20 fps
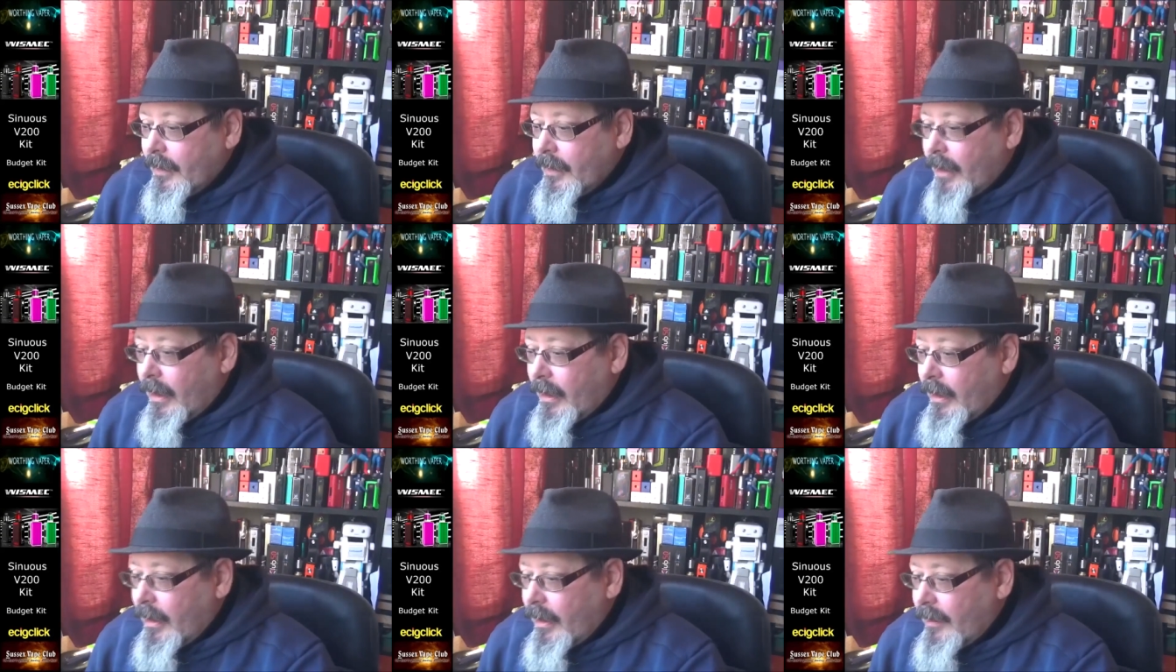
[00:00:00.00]

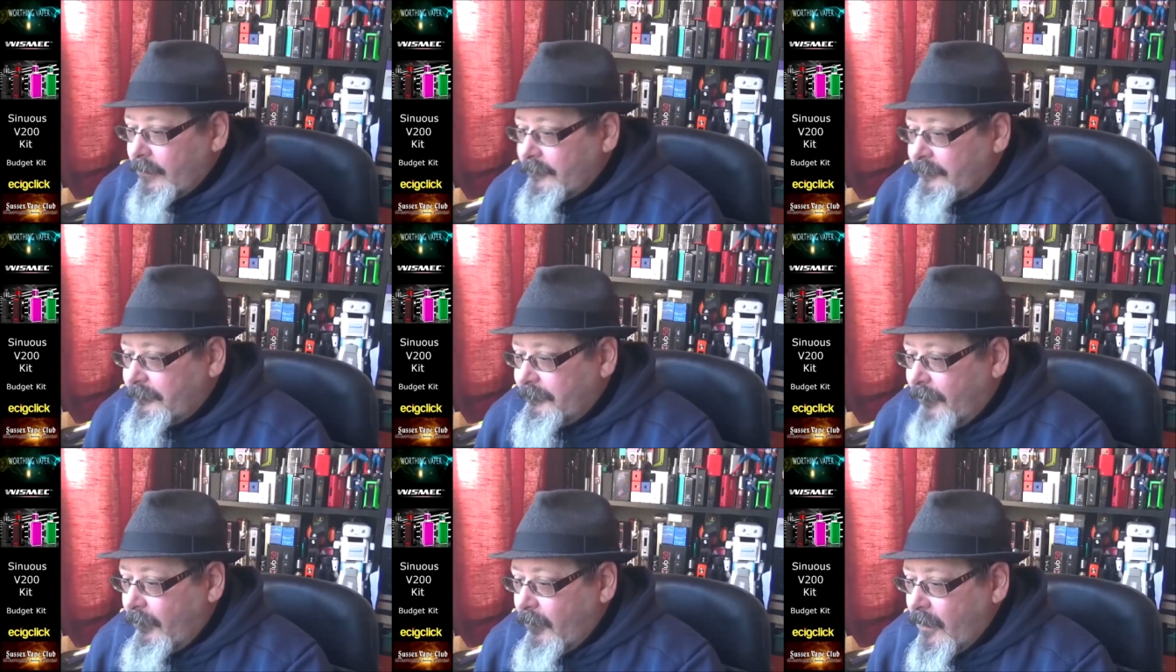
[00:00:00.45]
Uh,
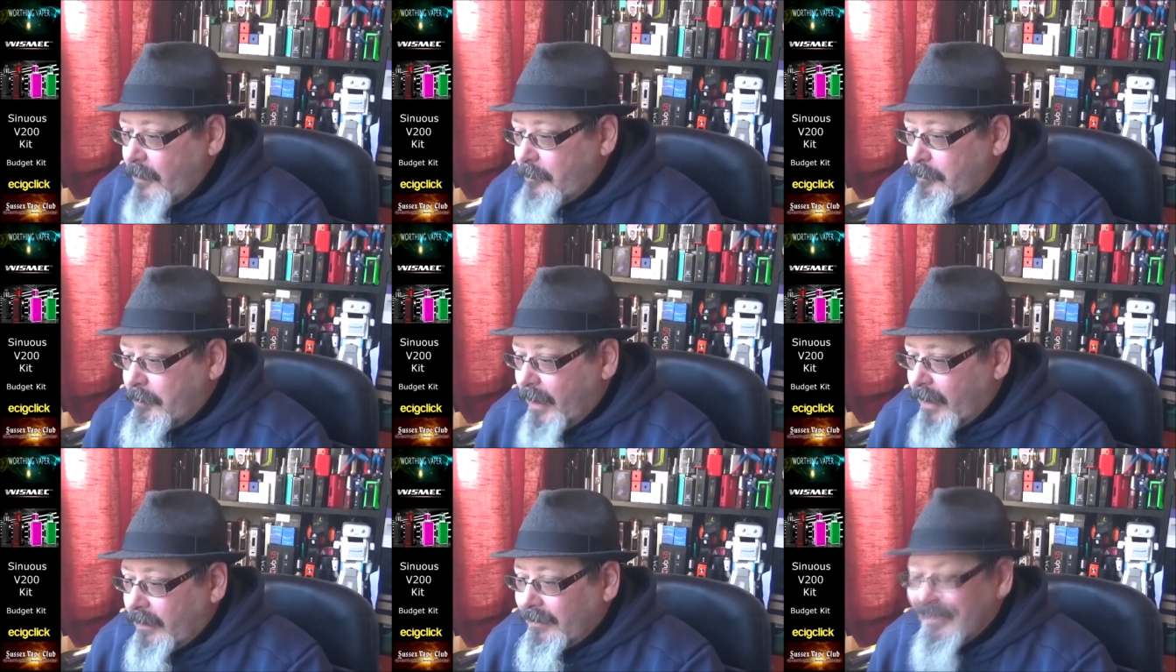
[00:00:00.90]
fire
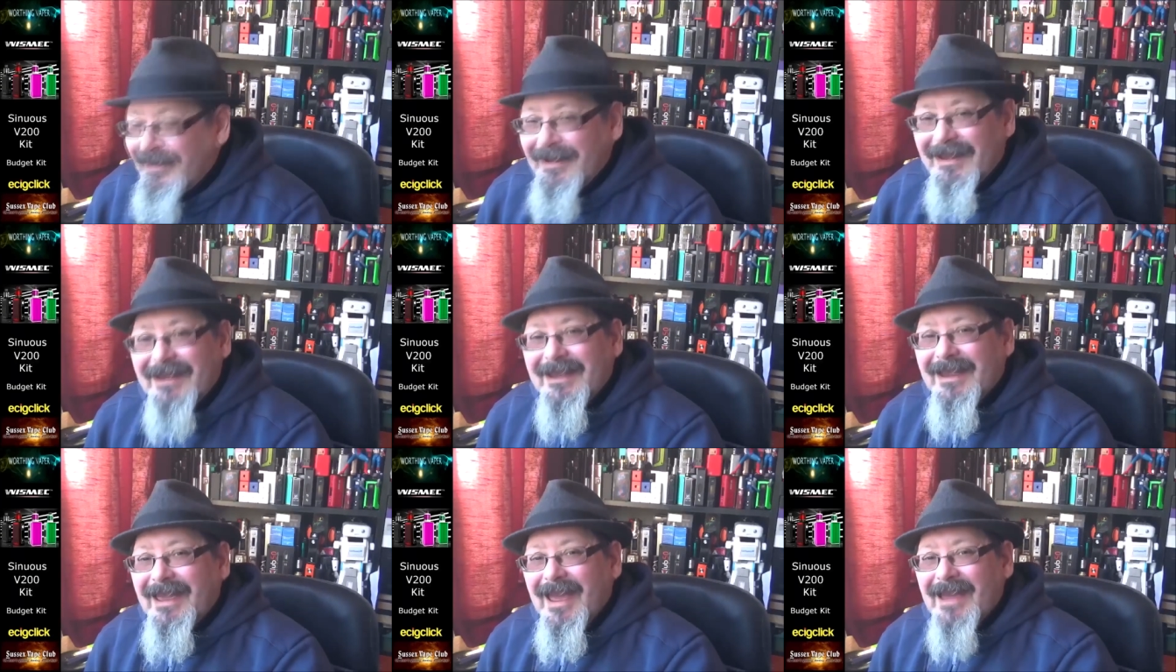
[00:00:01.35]
button
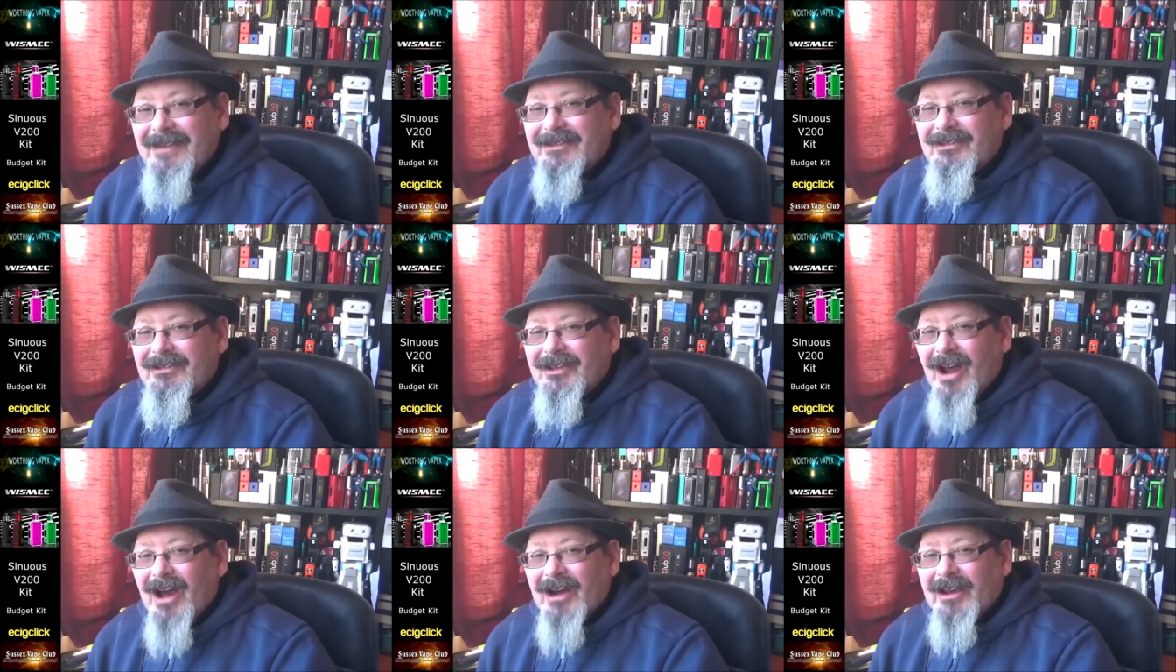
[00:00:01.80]
can get
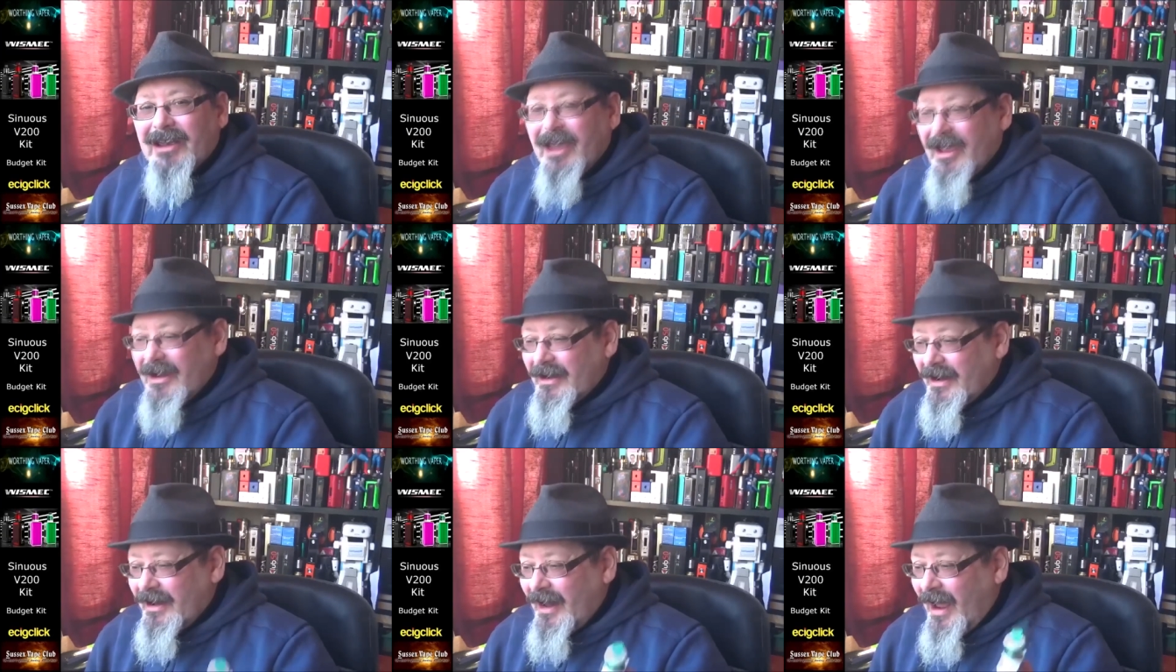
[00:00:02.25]
stuck
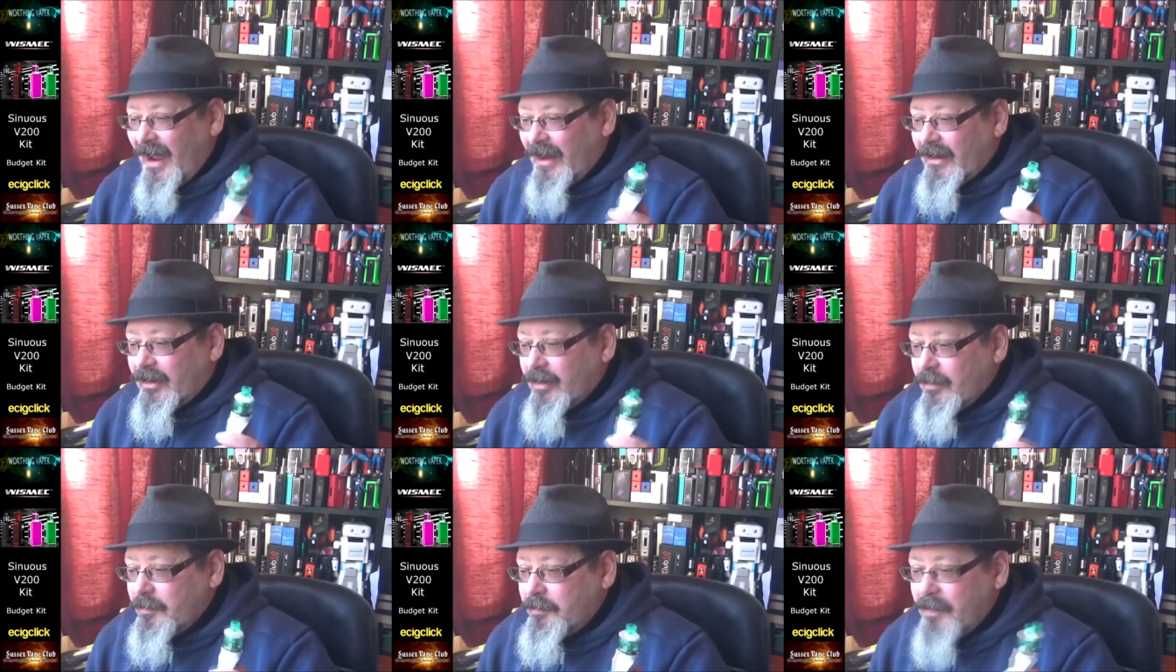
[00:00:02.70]
in, and
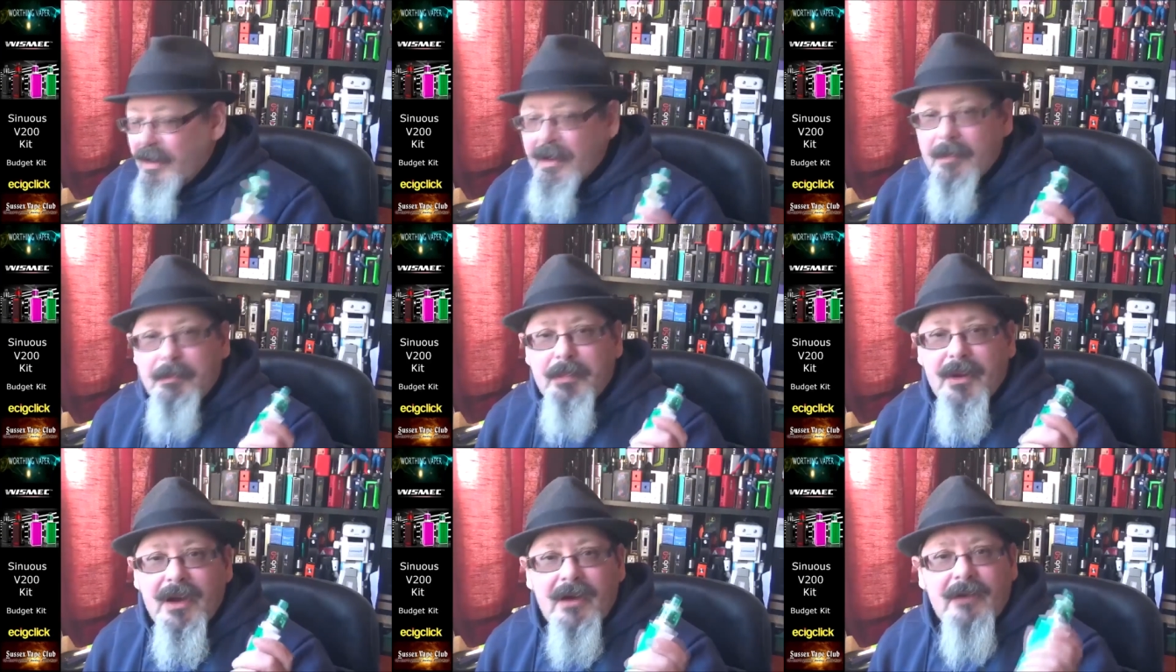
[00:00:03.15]
that could be
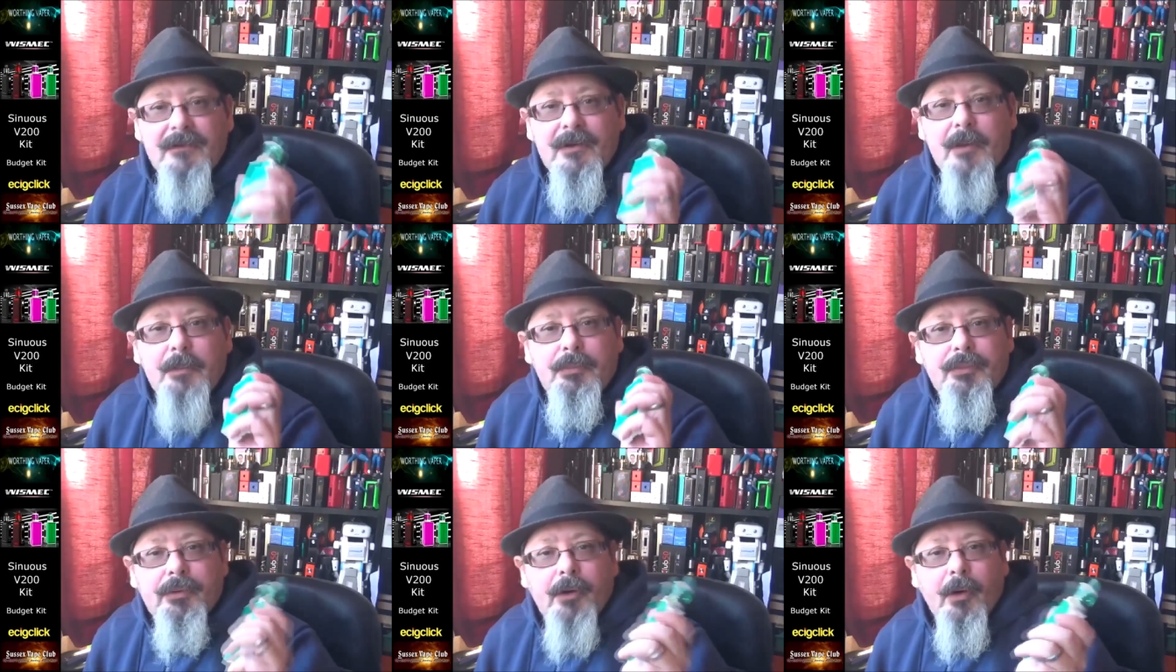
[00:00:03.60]
a bit of
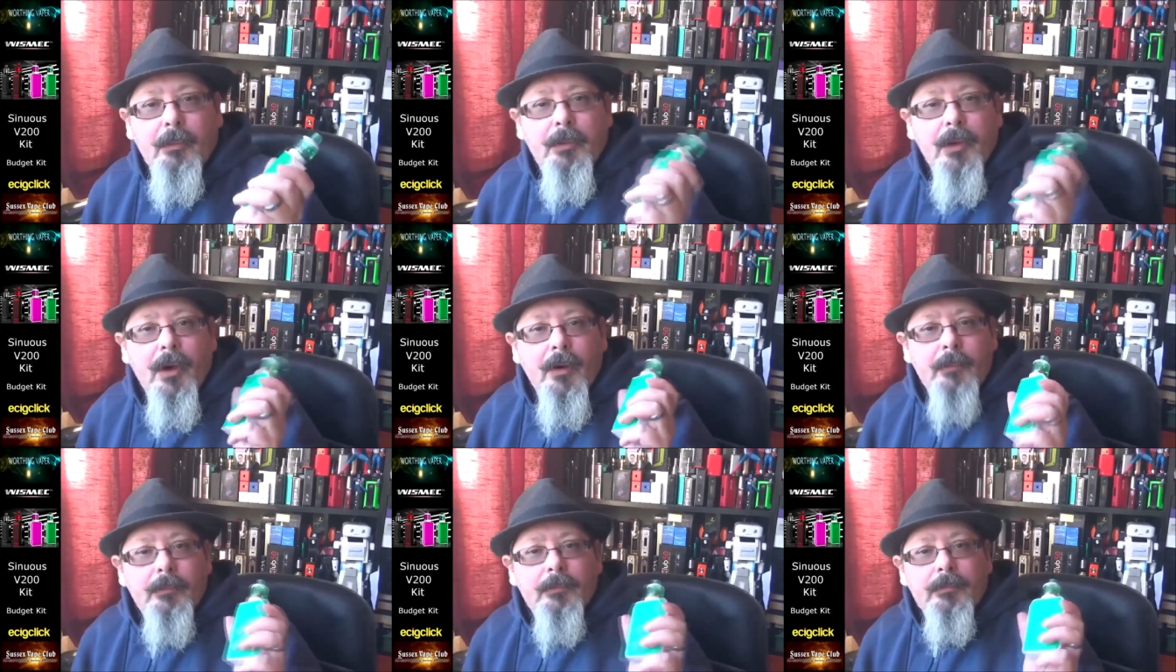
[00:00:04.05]
a
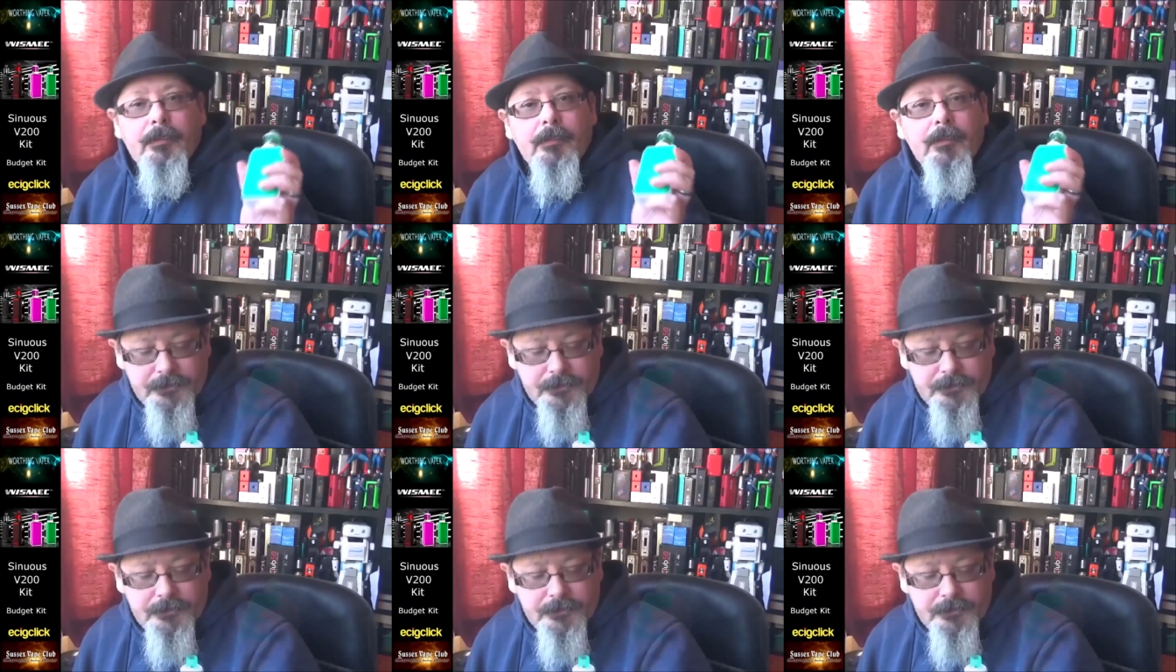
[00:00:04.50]
problem,